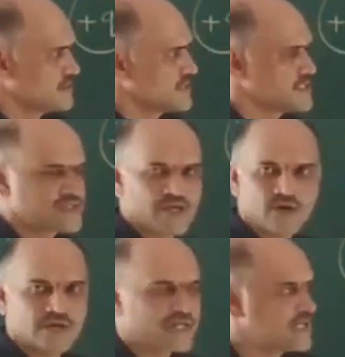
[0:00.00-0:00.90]
just
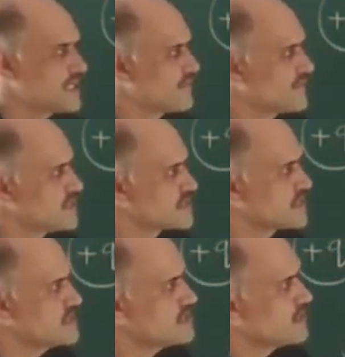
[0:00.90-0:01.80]
theoretical definition
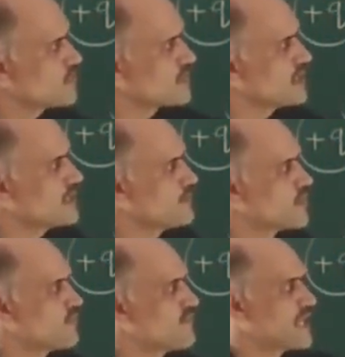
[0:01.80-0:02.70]
is total number
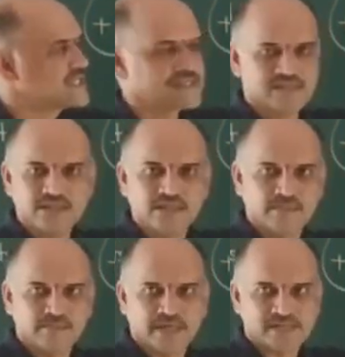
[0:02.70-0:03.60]
of lines
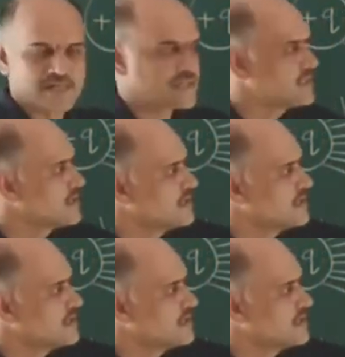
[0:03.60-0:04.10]
passing.